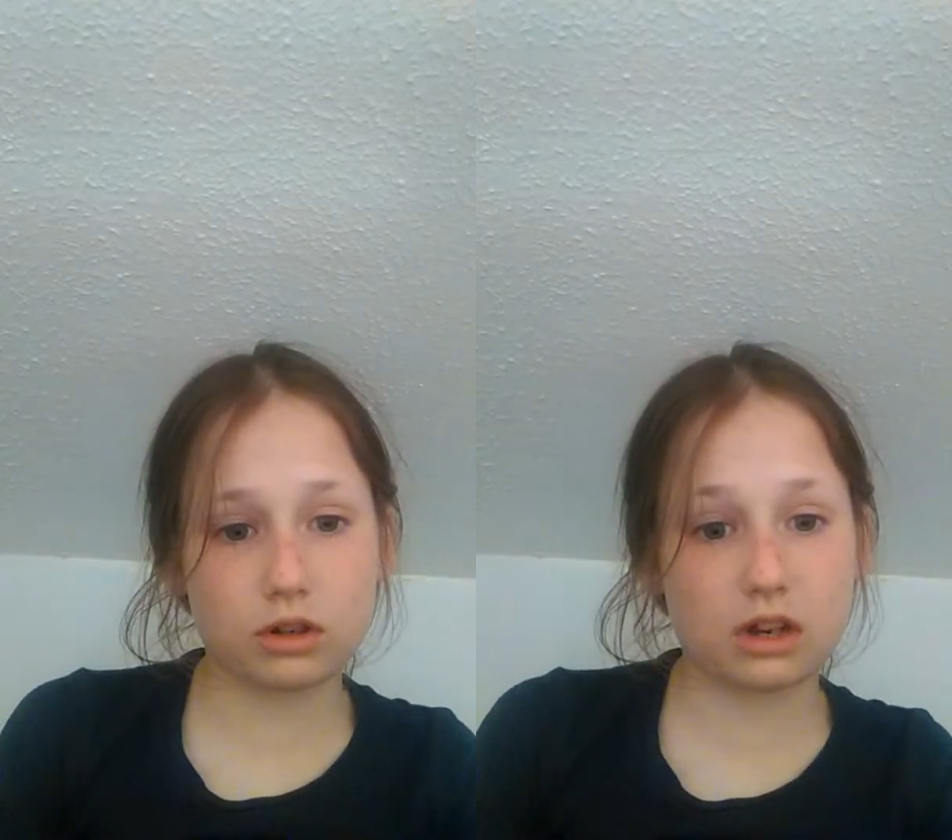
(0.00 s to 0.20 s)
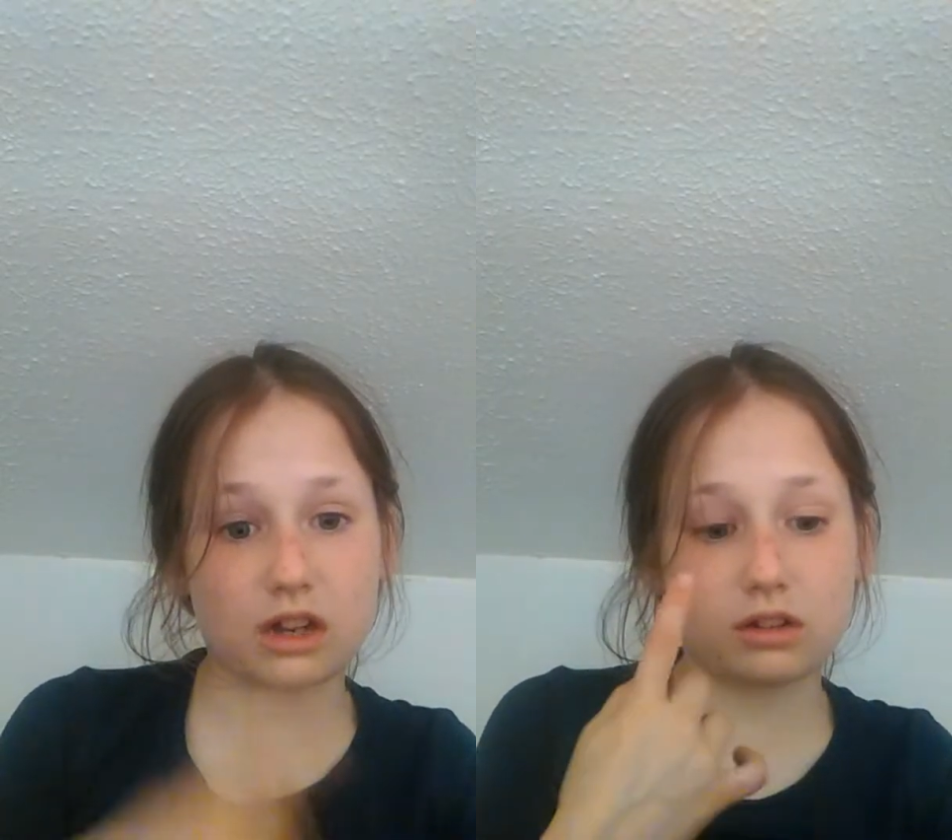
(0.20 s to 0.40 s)

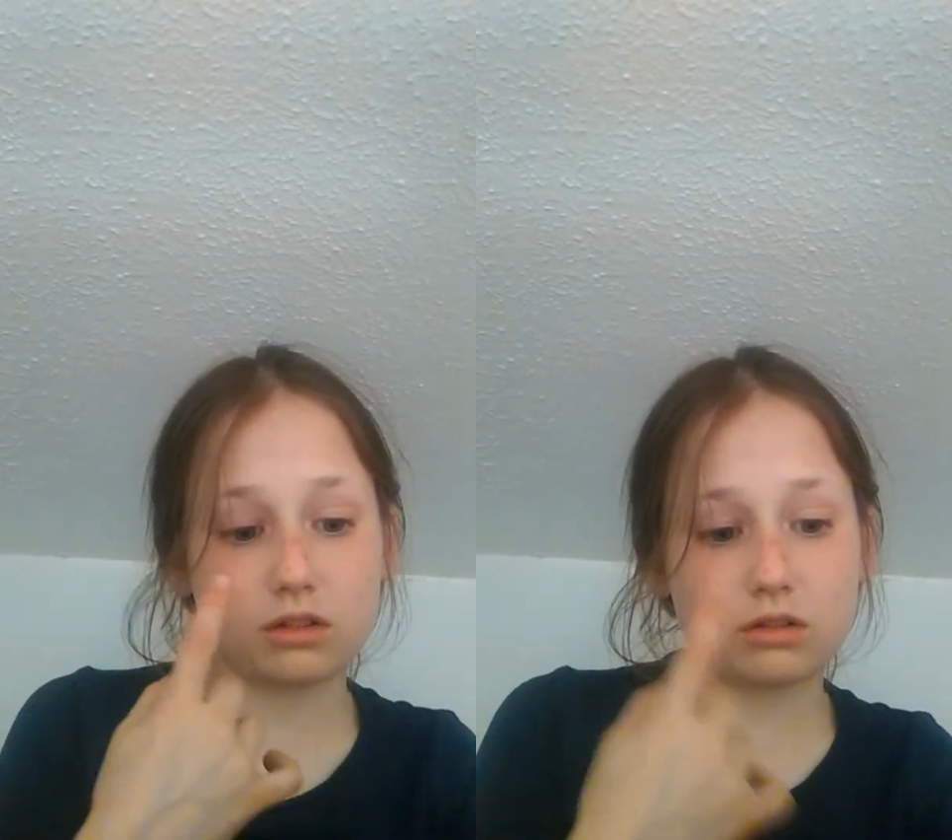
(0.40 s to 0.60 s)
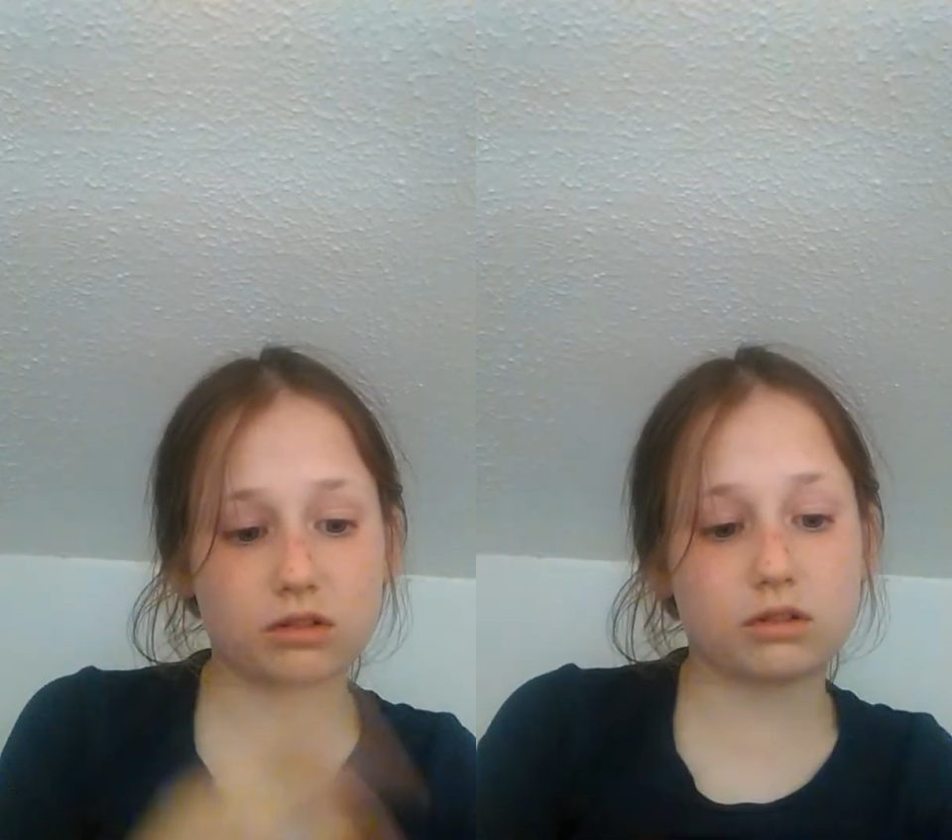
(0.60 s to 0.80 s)
and
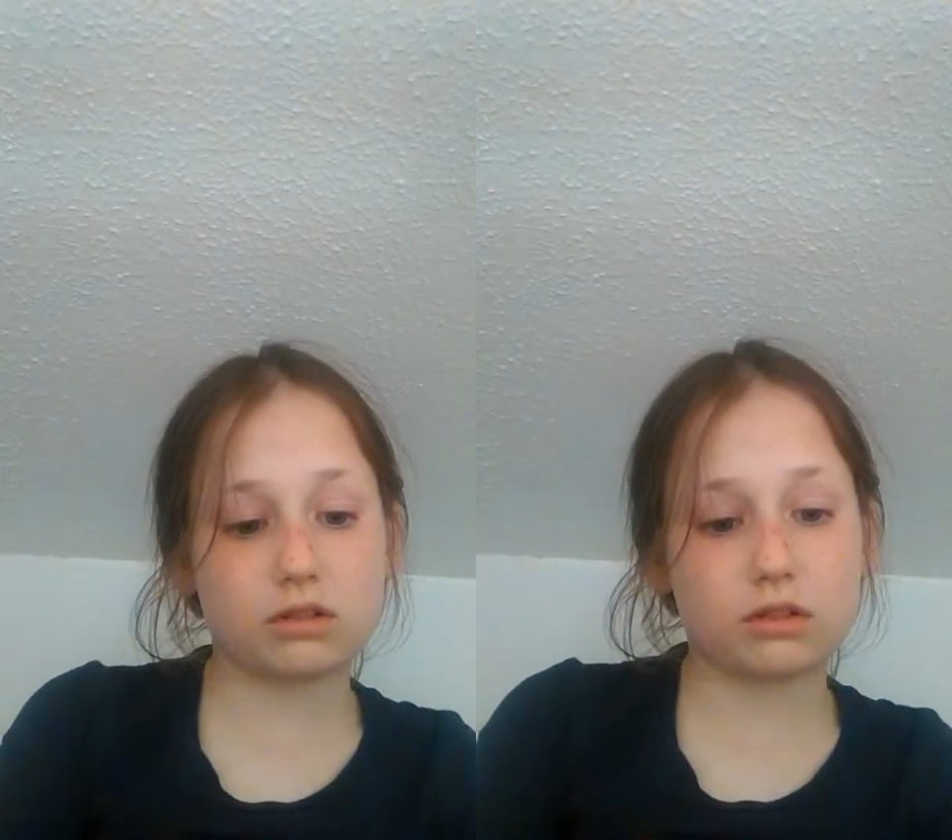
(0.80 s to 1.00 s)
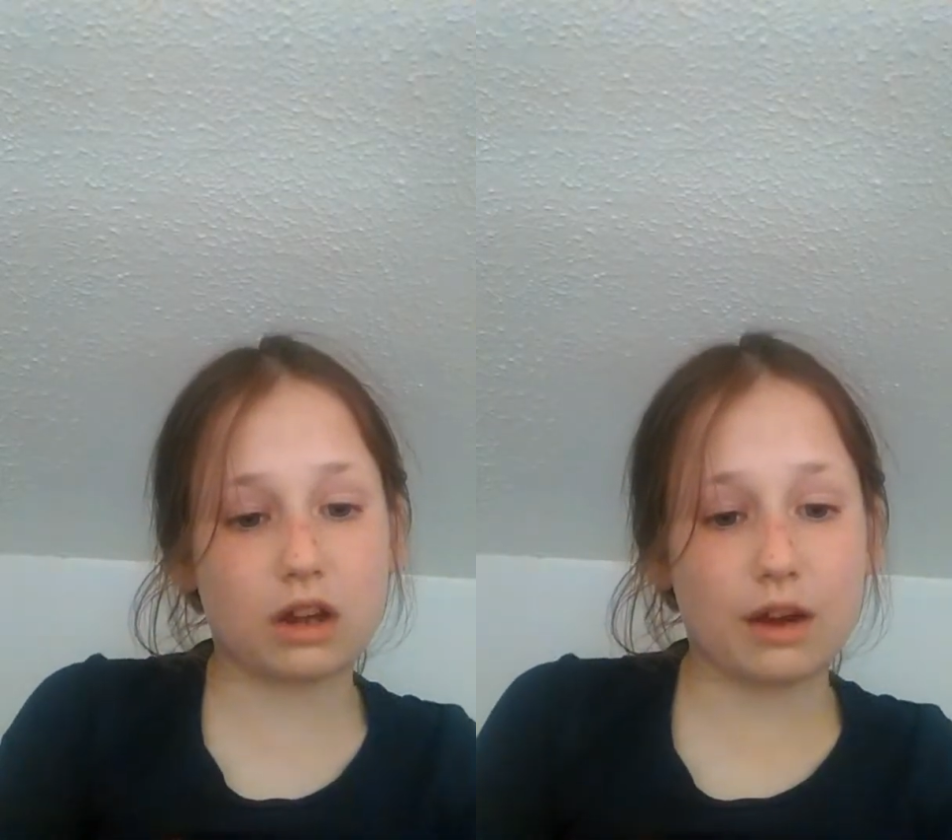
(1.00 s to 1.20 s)

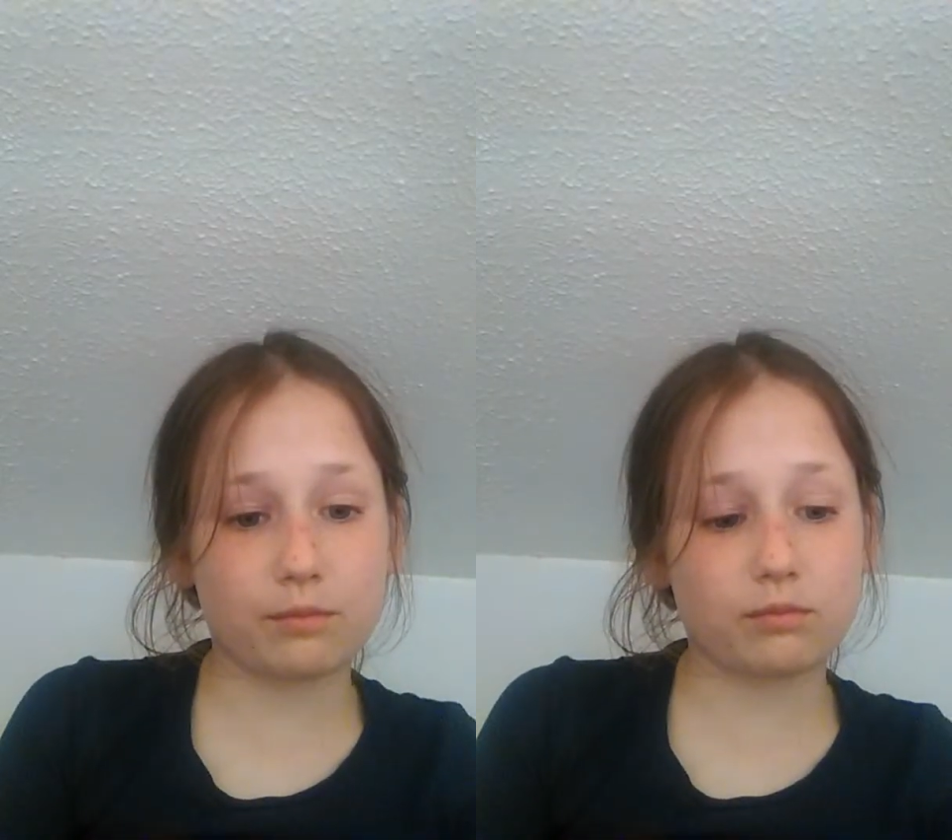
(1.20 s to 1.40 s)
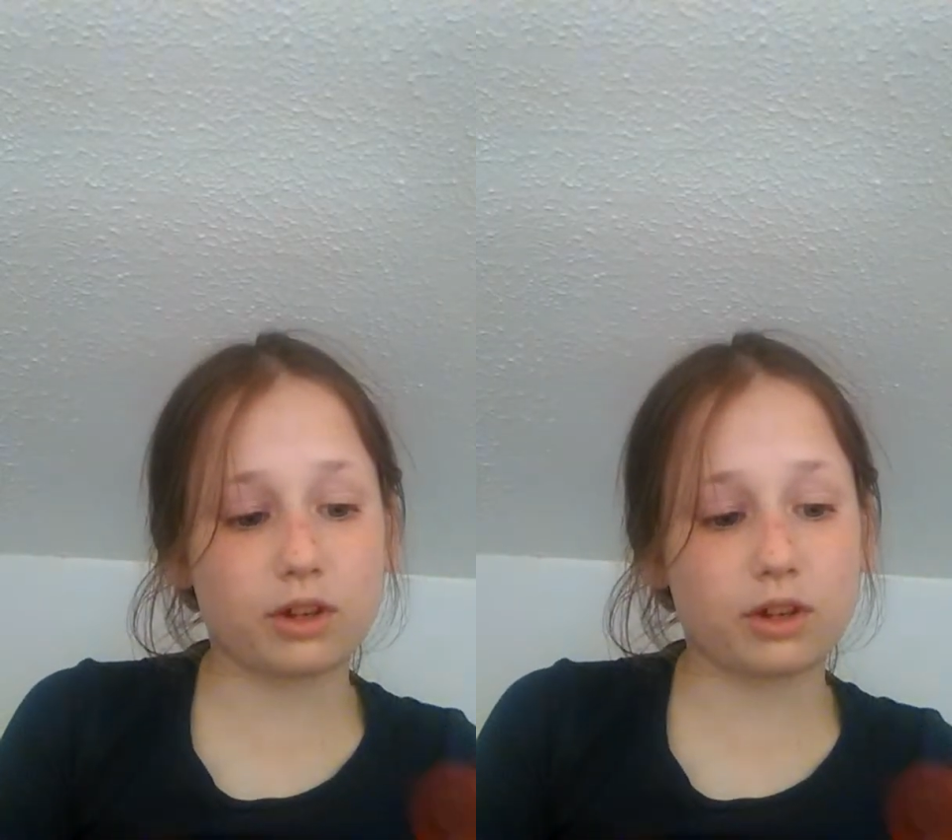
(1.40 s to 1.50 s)
haven't